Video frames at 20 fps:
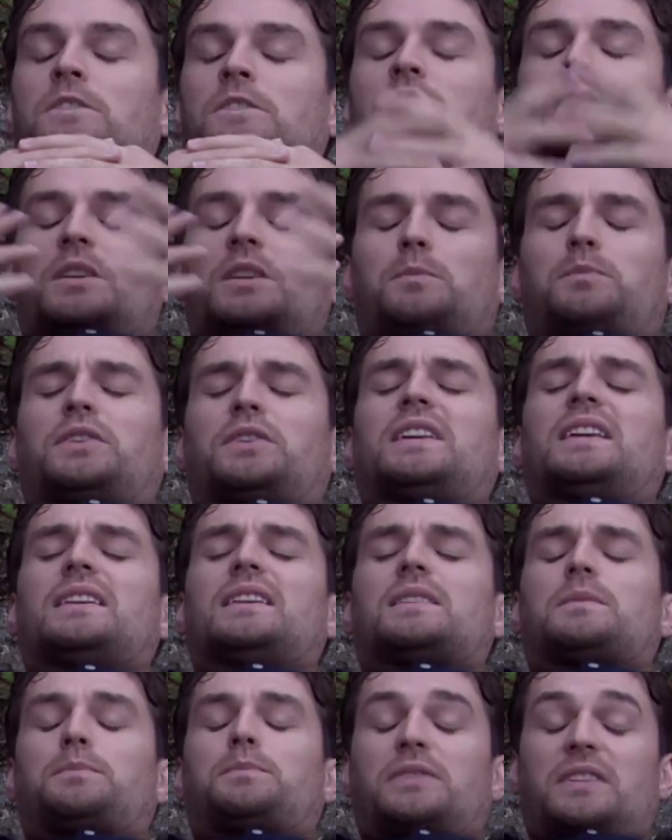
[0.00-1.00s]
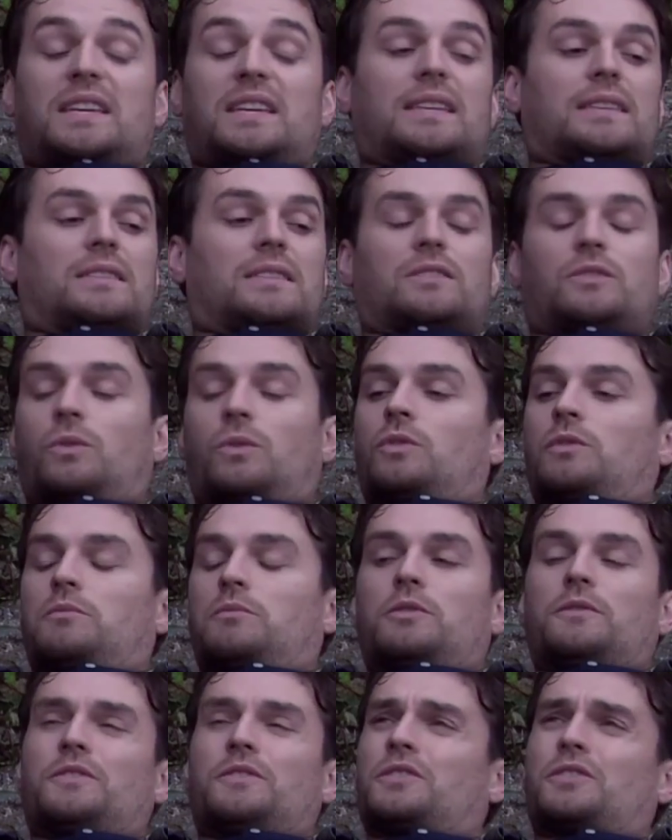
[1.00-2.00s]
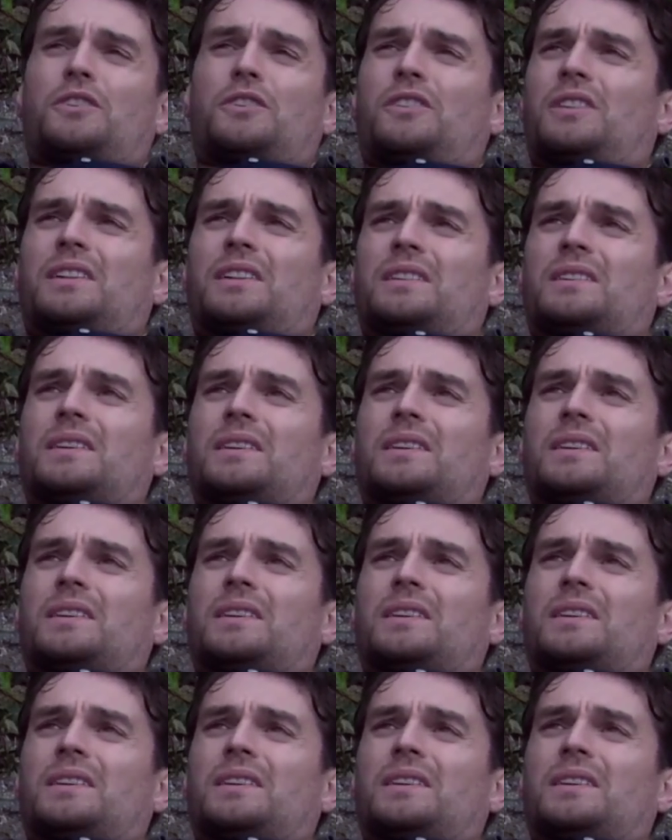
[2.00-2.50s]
Charity, please, please don't move to Scotland.